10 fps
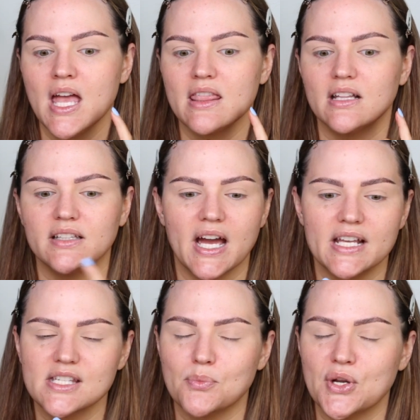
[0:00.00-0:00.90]
The
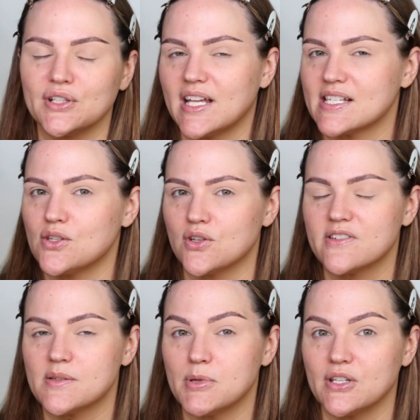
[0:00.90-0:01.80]
lines appear less
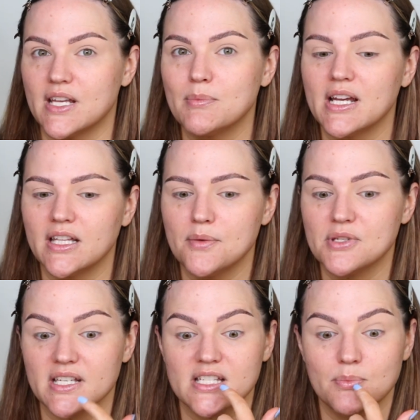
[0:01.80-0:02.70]
noticeable in my lips.
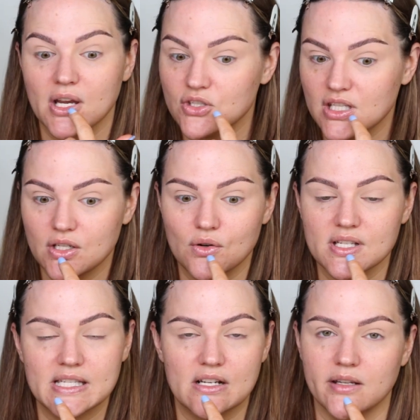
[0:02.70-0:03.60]
I especially
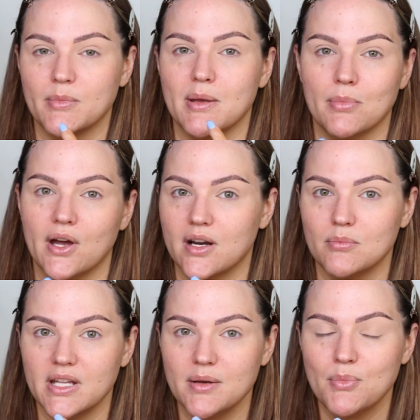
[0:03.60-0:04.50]
notice it on my
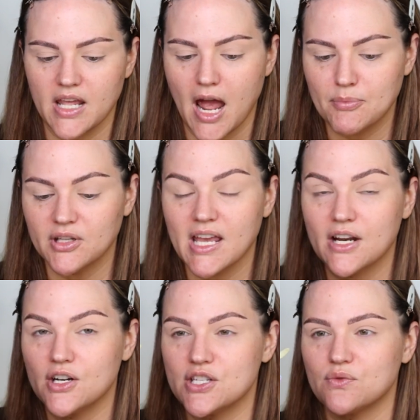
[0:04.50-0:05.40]
bottom lip. The
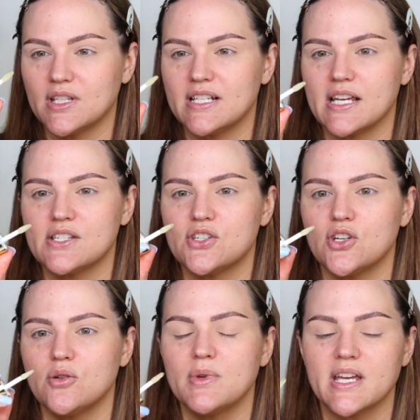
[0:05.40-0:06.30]
applicator is really nice
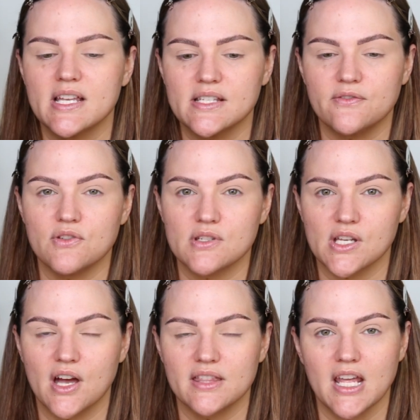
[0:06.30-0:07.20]
too, because if you
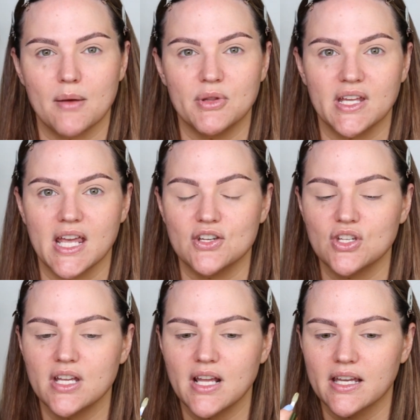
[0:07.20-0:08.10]
saw in the
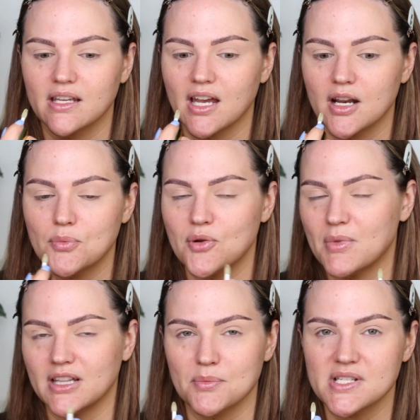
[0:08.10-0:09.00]
application, I can kind of put
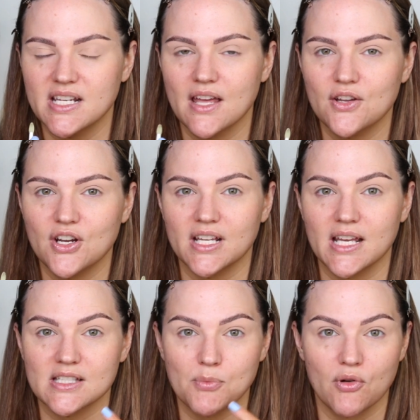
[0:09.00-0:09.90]
my lips together and it
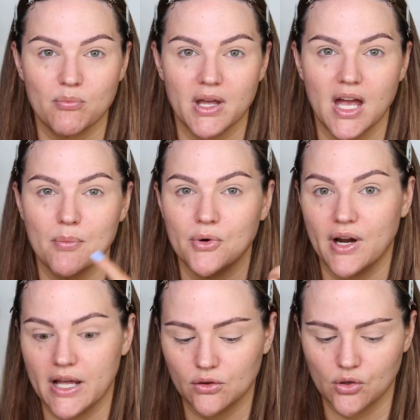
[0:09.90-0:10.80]
gets both my upper
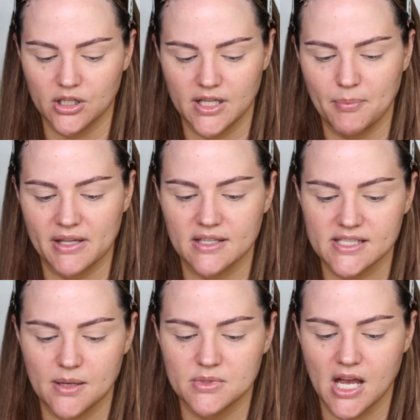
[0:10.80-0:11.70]
and lower lip at the
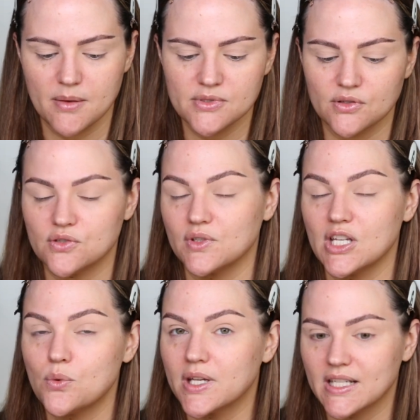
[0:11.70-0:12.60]
same time. So it's really
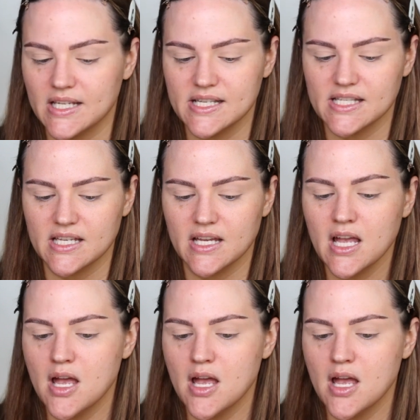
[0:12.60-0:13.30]
quick and easy.